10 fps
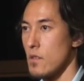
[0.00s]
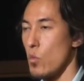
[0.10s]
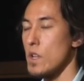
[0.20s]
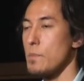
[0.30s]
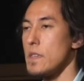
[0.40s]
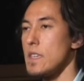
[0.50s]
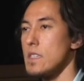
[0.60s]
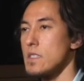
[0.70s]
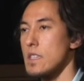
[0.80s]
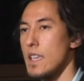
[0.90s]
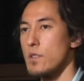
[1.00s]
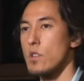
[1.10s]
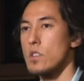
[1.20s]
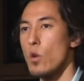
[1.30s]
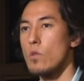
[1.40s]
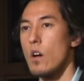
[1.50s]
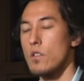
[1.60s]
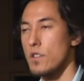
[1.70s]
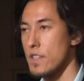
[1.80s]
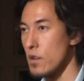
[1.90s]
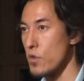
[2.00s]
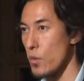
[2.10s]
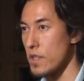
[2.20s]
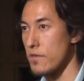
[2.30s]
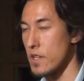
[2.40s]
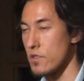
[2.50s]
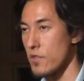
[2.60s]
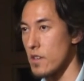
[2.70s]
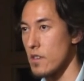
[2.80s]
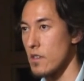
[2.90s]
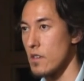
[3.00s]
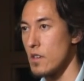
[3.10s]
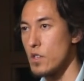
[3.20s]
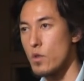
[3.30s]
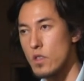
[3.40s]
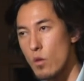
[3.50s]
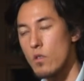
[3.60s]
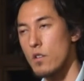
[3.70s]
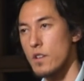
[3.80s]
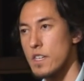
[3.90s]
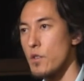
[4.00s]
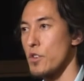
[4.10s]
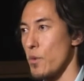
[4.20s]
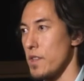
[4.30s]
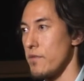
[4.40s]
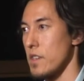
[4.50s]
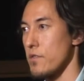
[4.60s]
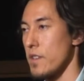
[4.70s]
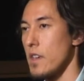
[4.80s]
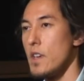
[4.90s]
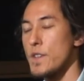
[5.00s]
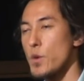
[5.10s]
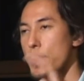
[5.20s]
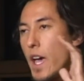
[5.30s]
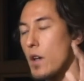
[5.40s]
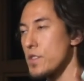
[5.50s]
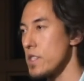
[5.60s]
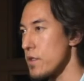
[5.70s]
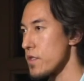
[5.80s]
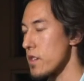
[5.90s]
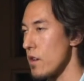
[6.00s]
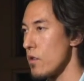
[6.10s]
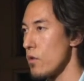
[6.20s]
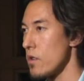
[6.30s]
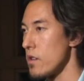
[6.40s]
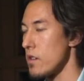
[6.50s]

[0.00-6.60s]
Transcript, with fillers: What it means is that you can no longer kill your way to victory. You can no longer kill your way to victory. So a thousand years ago,